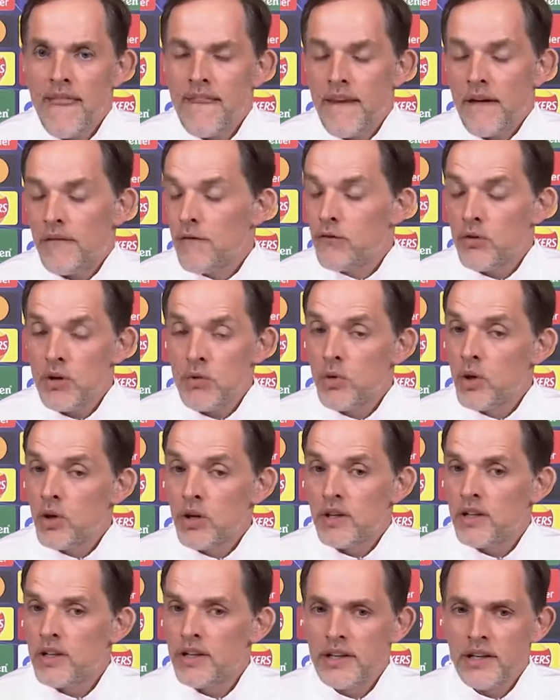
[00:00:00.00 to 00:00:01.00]
And we
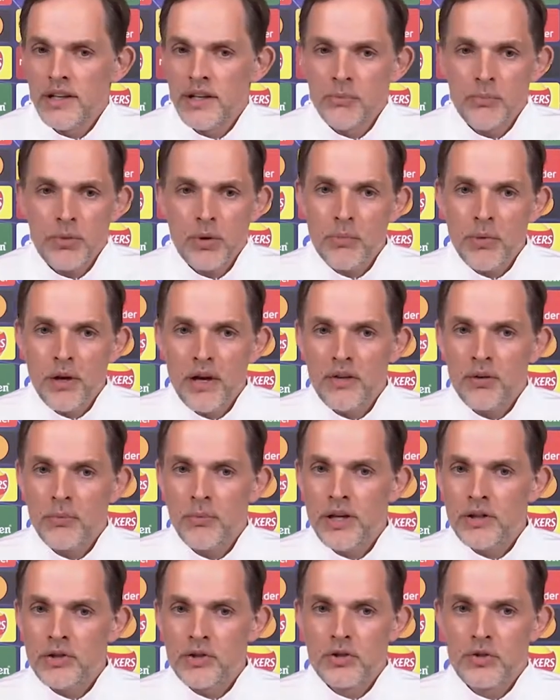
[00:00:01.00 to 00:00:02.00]
will clearly prepare the
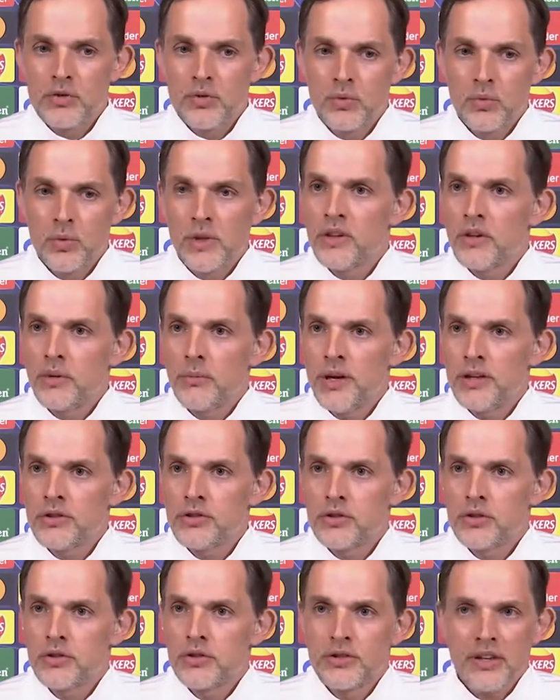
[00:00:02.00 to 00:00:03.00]
match to win the
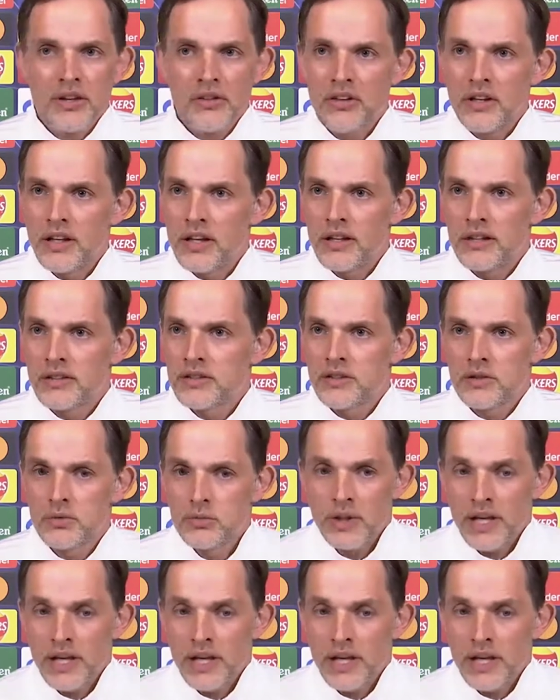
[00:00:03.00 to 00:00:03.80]
match, nothing else.